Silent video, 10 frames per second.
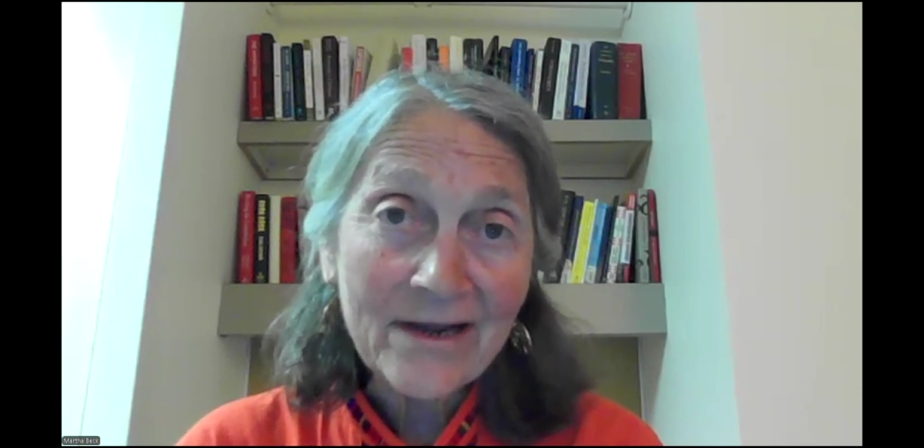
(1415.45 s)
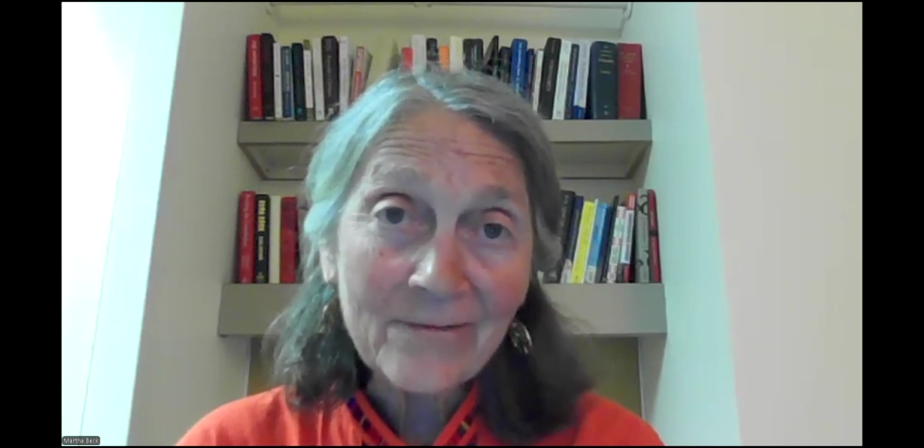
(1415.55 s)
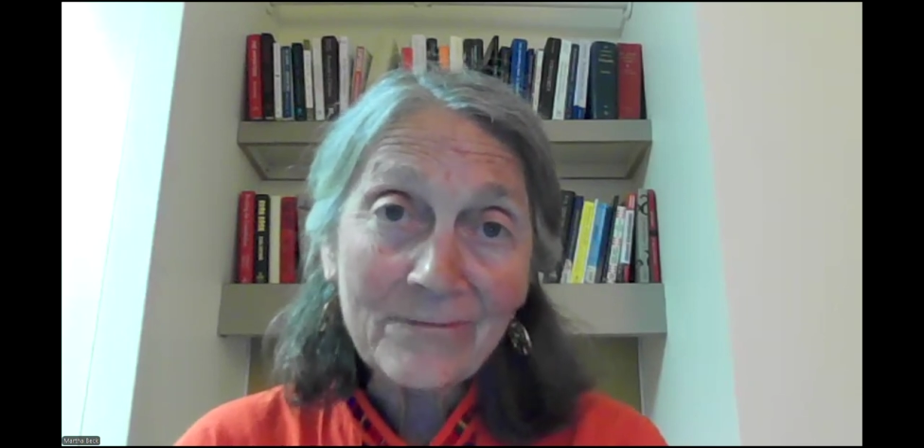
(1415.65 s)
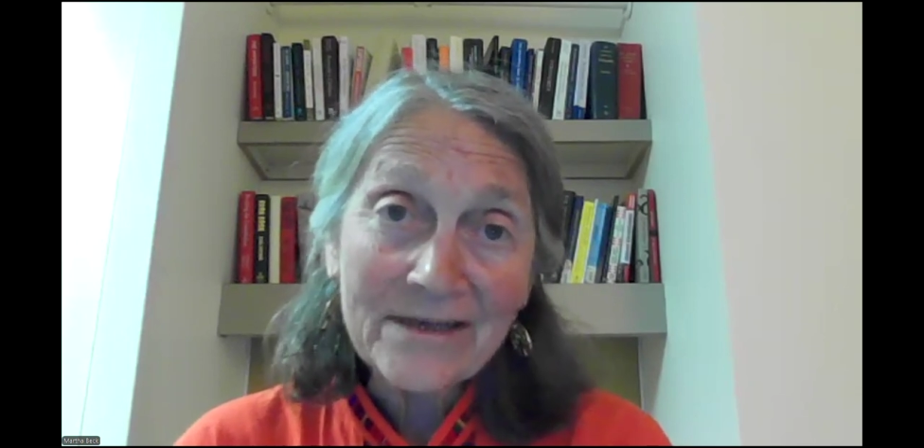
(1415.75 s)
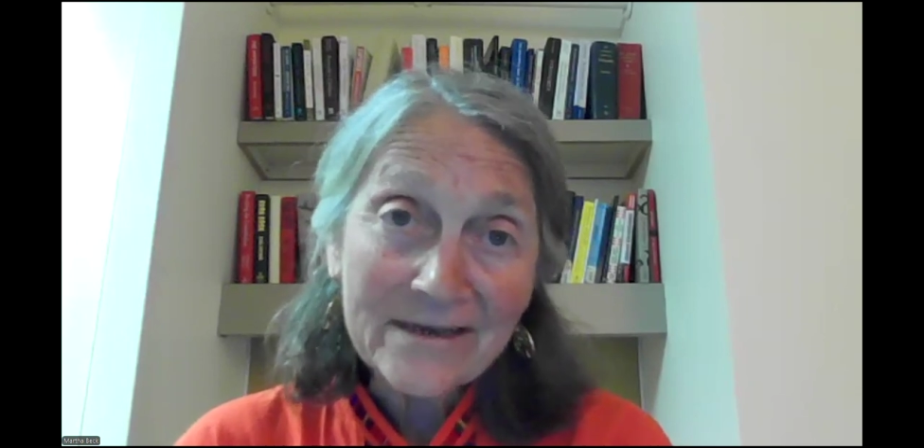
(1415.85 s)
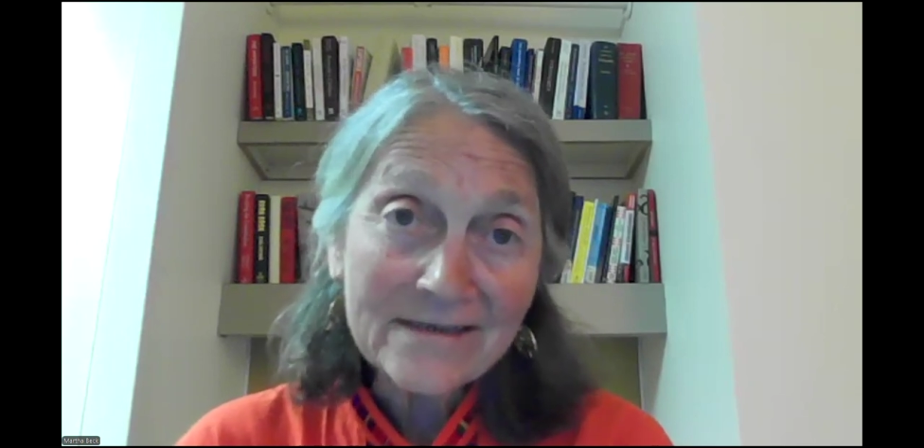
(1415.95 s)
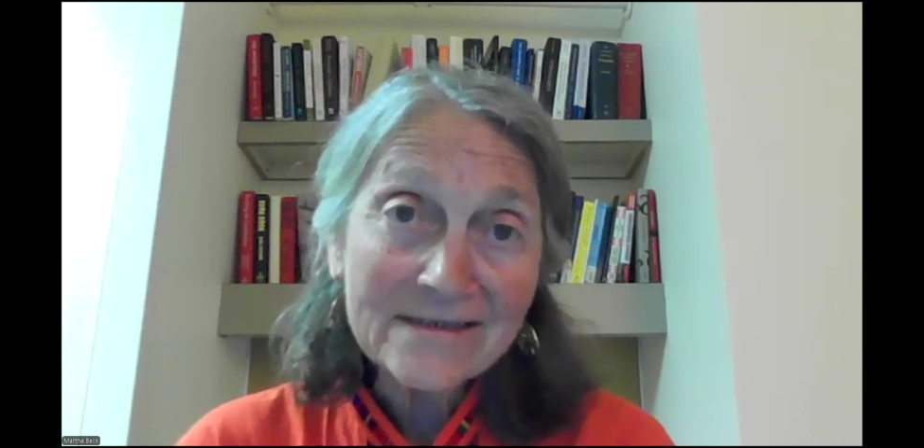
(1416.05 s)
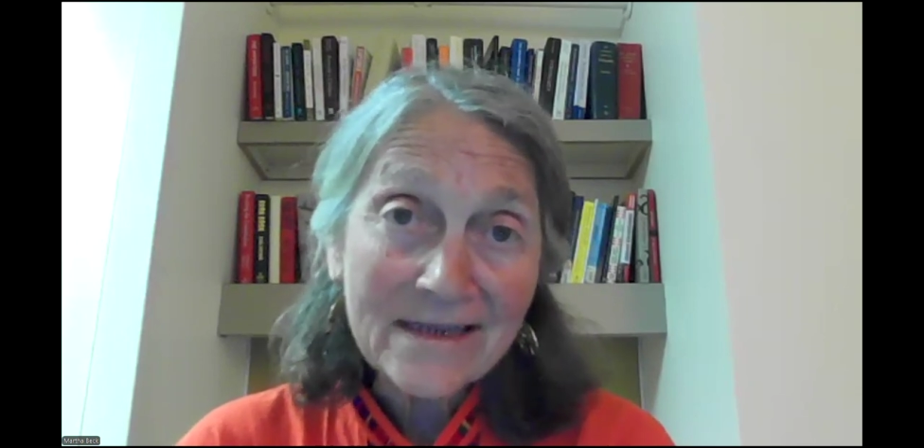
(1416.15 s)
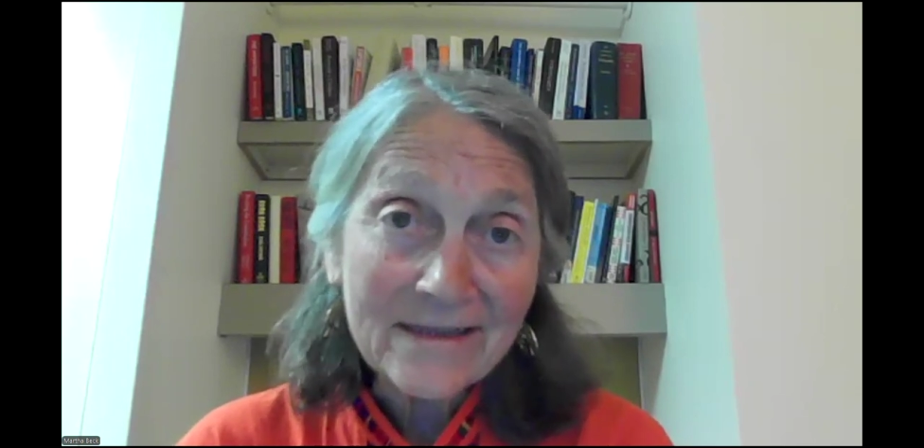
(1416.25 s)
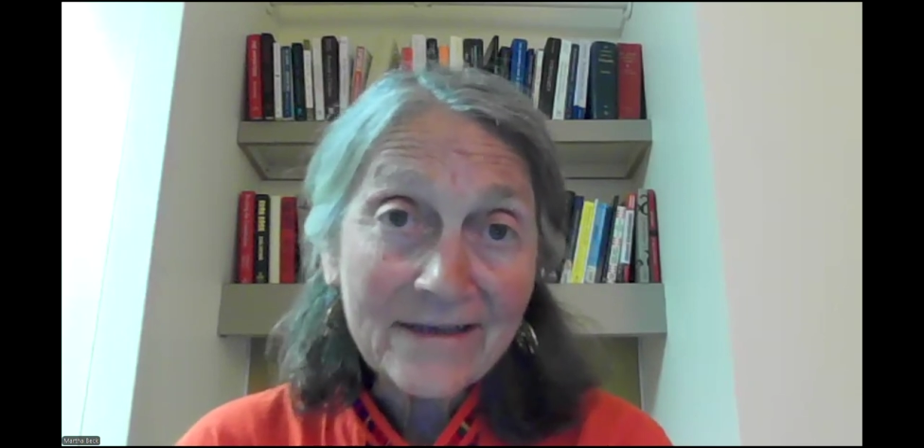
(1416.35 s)
Now,
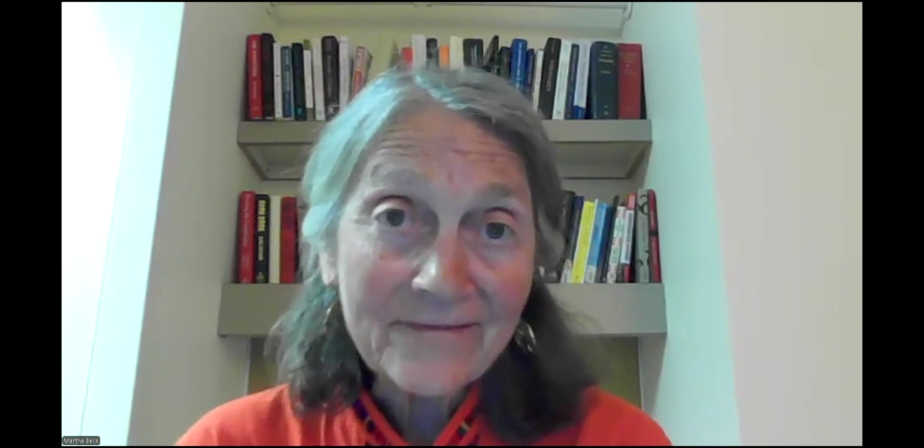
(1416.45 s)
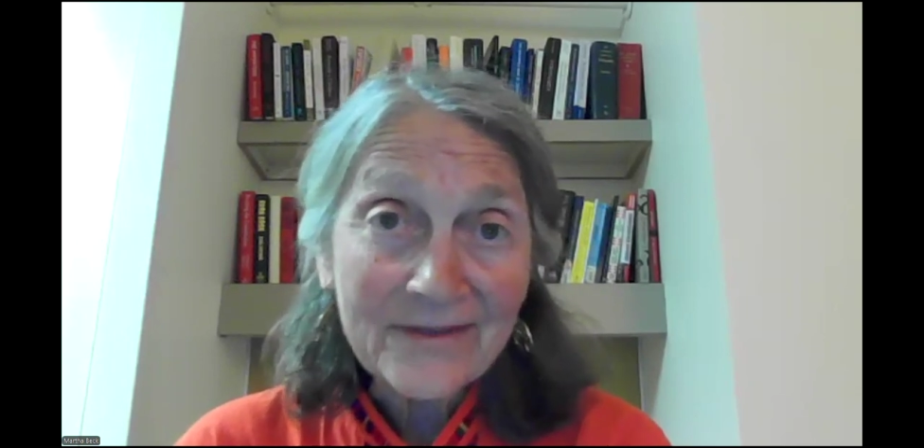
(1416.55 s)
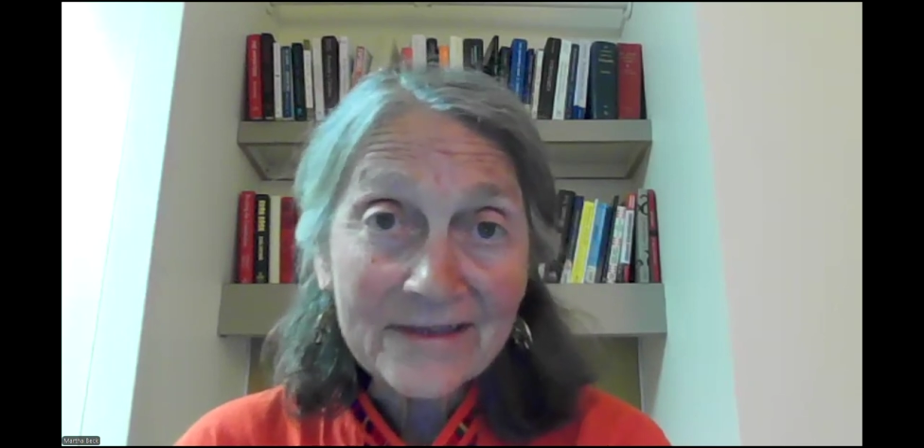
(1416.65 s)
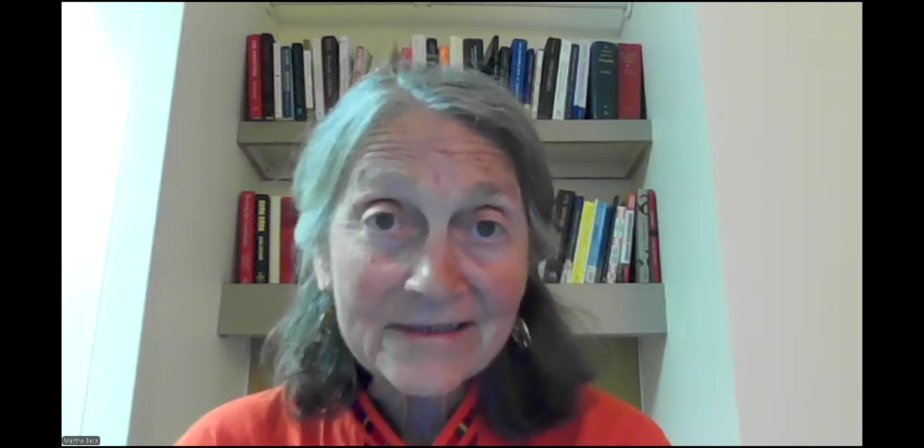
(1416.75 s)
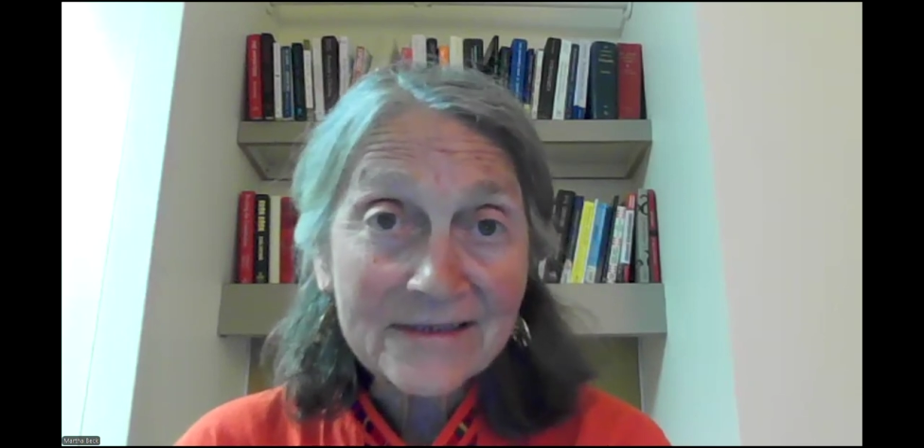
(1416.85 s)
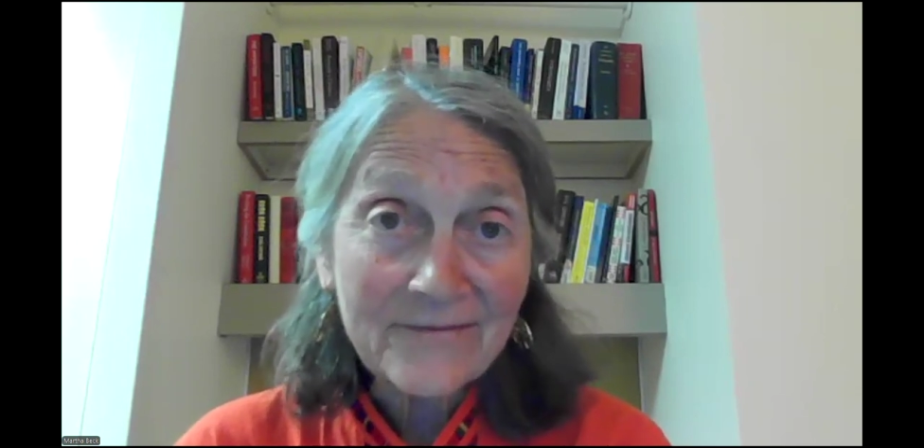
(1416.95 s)
because I live in this